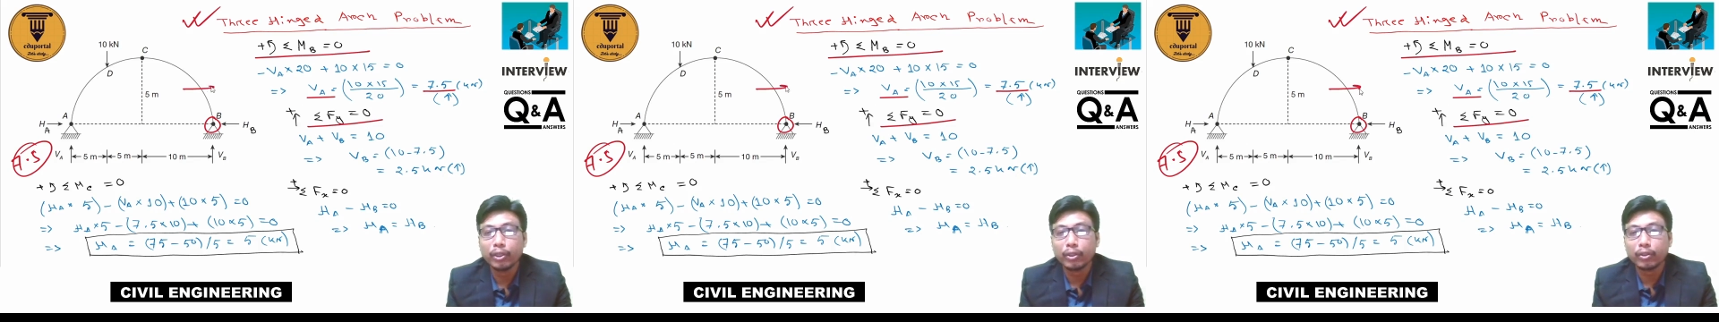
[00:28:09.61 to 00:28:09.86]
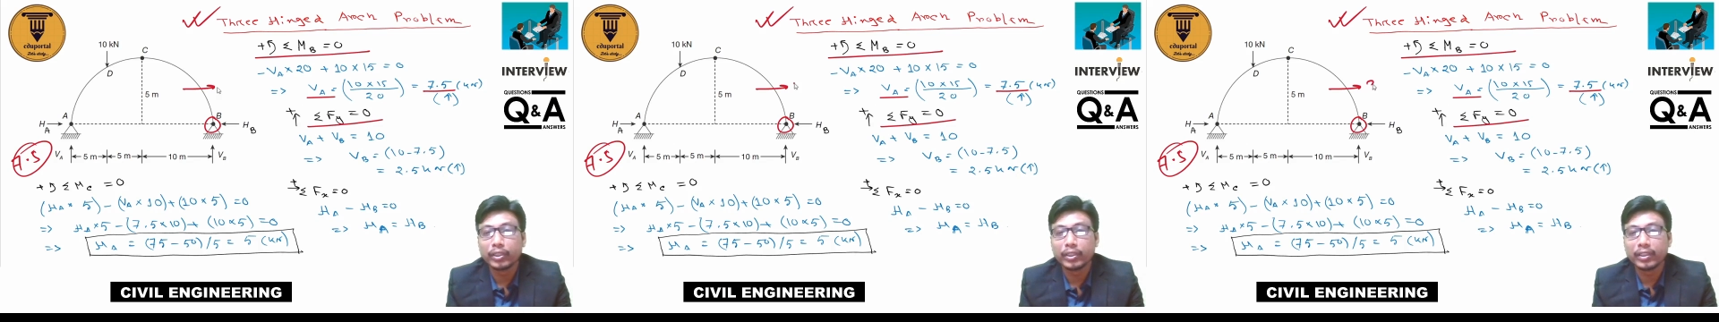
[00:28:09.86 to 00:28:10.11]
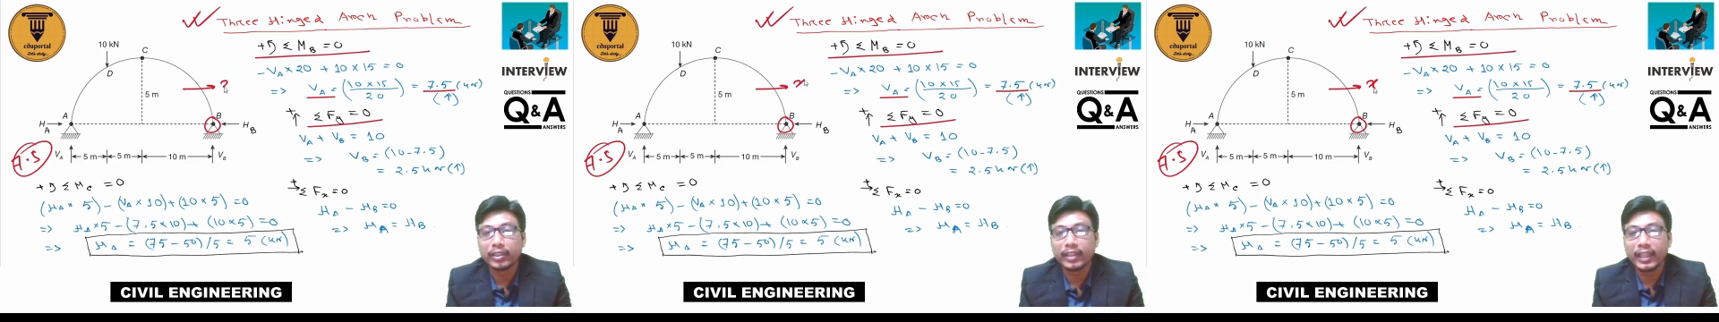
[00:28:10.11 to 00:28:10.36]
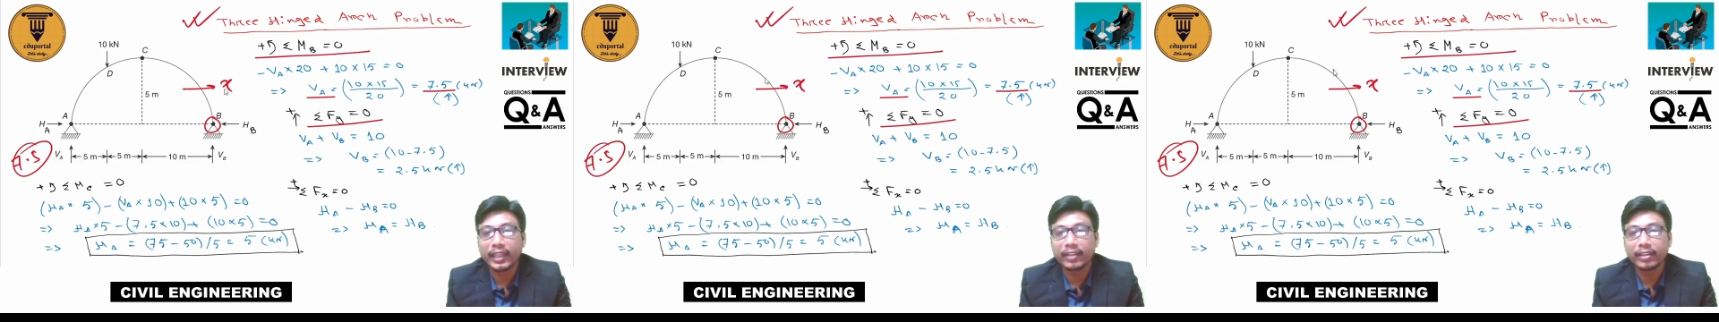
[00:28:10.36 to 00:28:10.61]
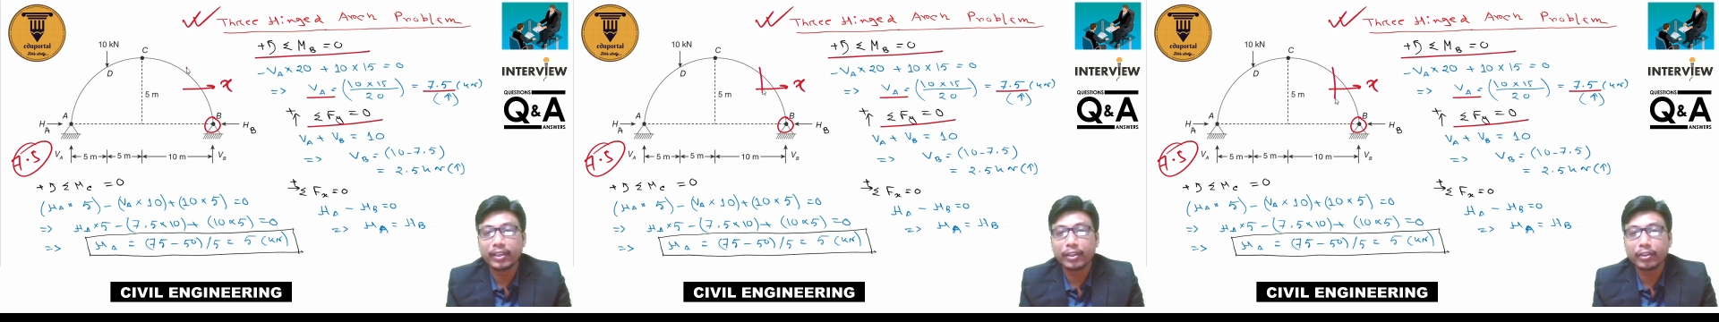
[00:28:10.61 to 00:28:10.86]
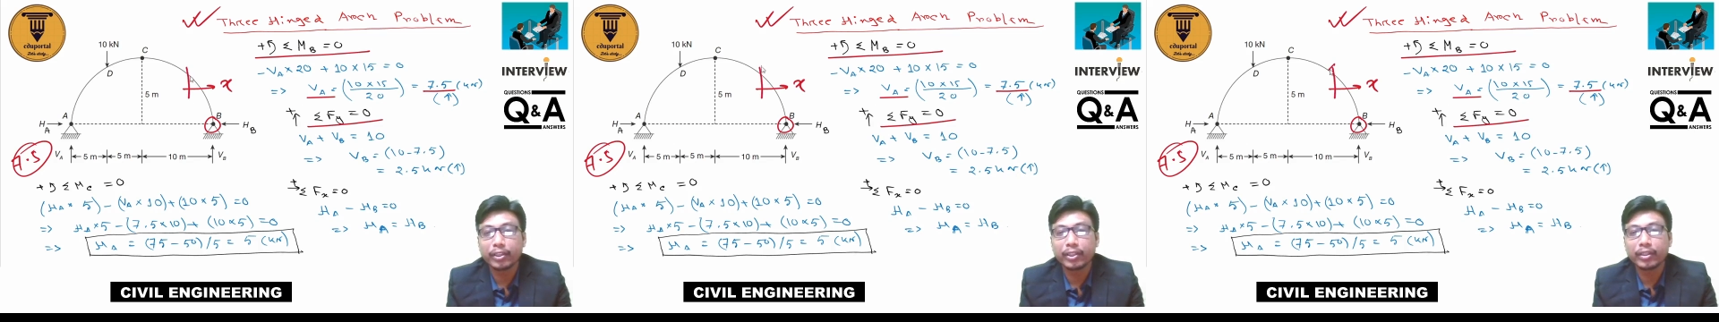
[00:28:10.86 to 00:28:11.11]
So this is X
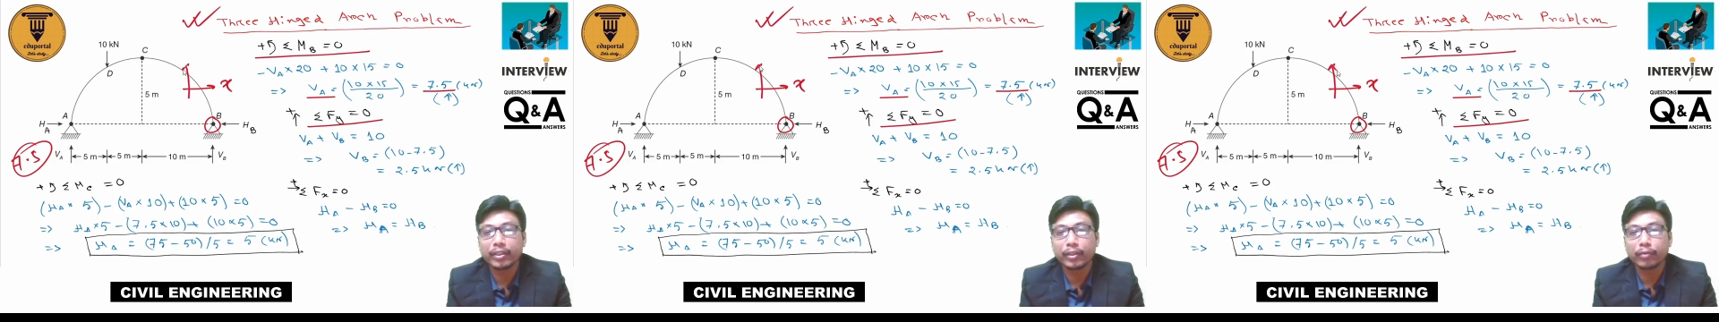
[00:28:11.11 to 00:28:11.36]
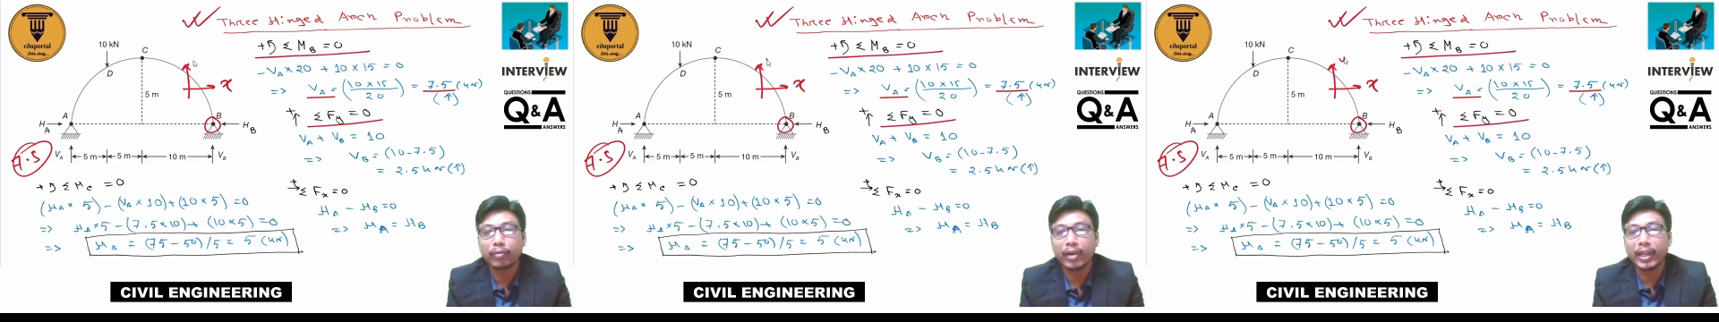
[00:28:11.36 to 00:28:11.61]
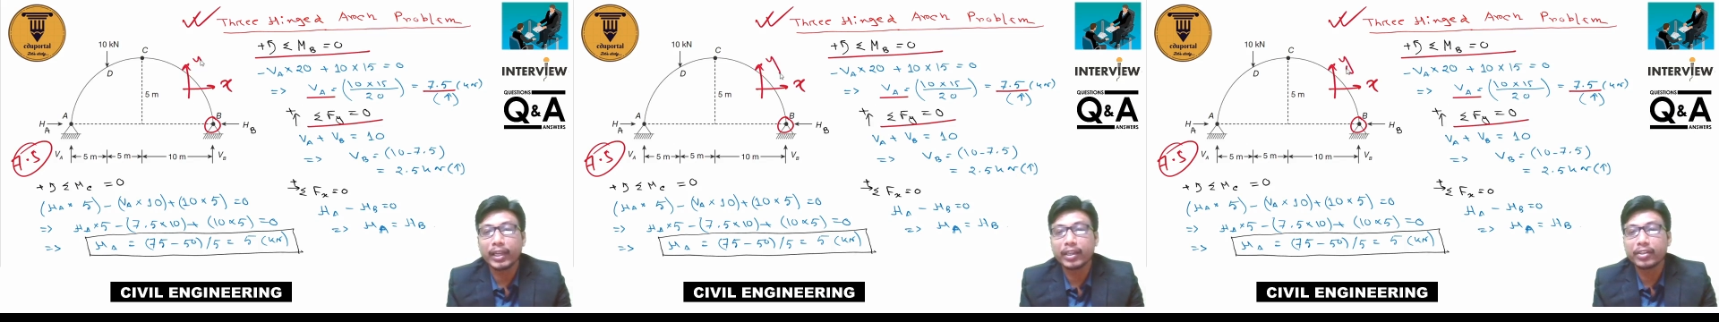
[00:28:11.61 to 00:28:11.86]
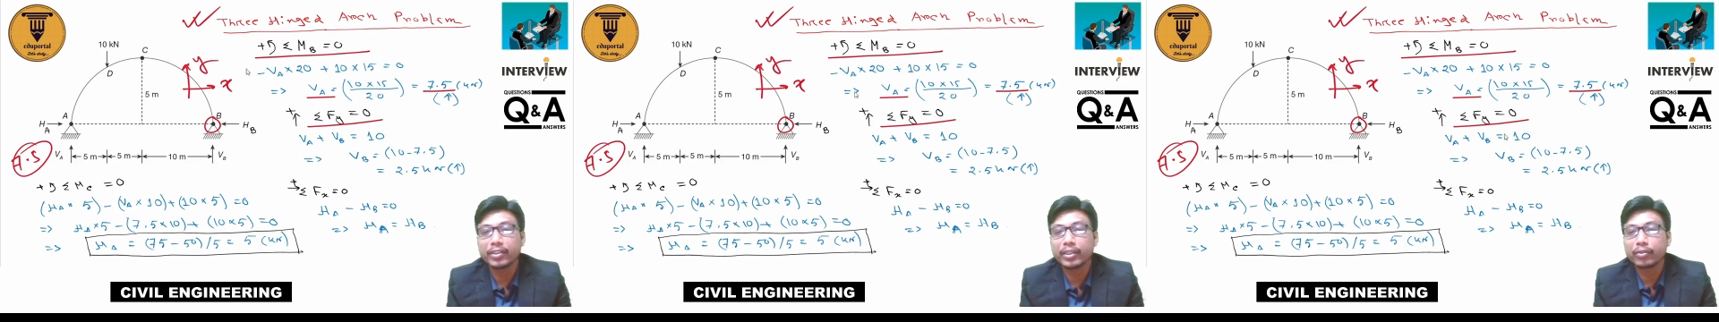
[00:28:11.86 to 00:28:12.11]
direction, this is Y direction.